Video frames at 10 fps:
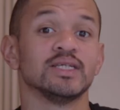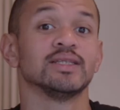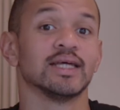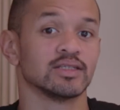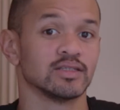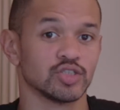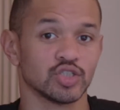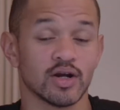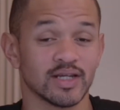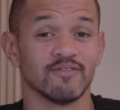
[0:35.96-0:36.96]
mean that
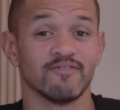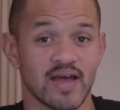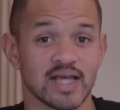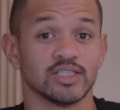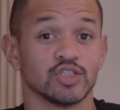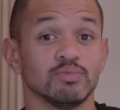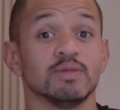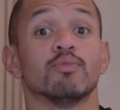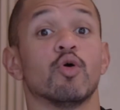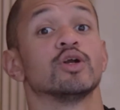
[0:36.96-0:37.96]
starting a fast could
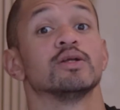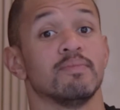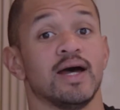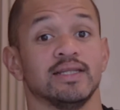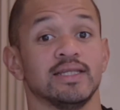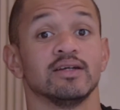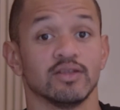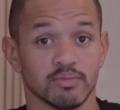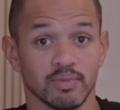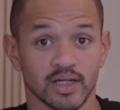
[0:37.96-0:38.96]
be more demanding
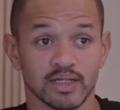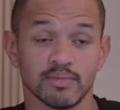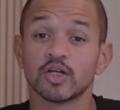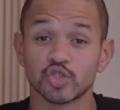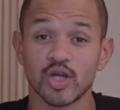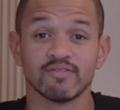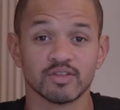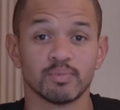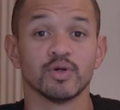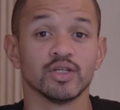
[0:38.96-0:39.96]
on the body because you
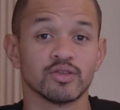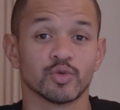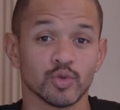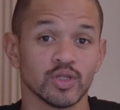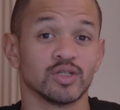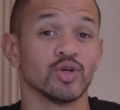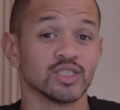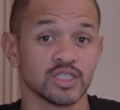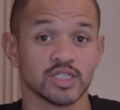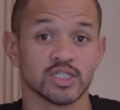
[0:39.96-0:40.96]
have to put it through the
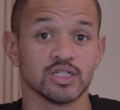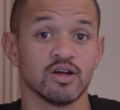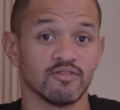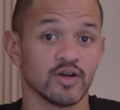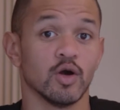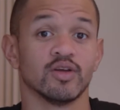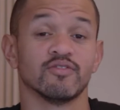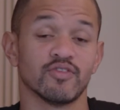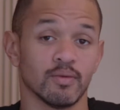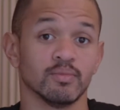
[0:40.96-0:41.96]
transition of
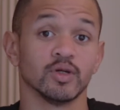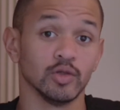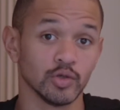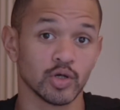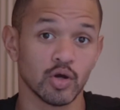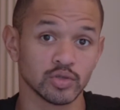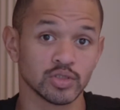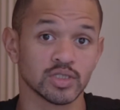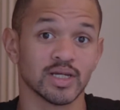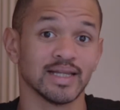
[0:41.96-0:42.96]
going from
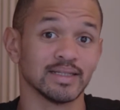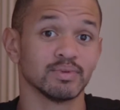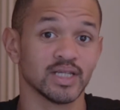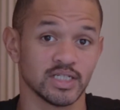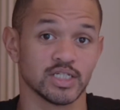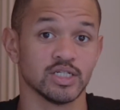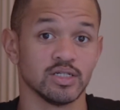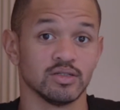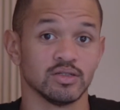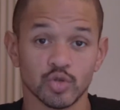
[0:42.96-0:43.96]
glucose
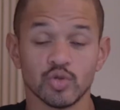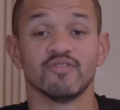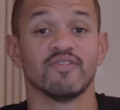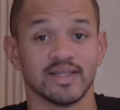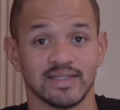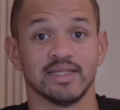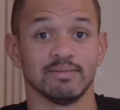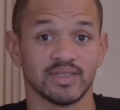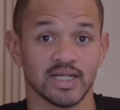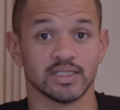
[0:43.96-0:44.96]
adaptation to the fat
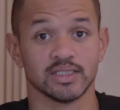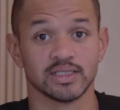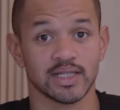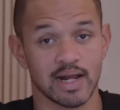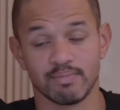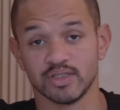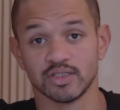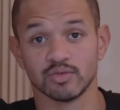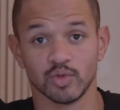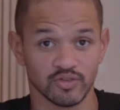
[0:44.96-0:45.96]
adaptations that
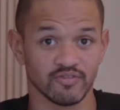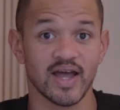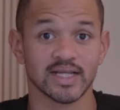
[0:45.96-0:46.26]
happens when you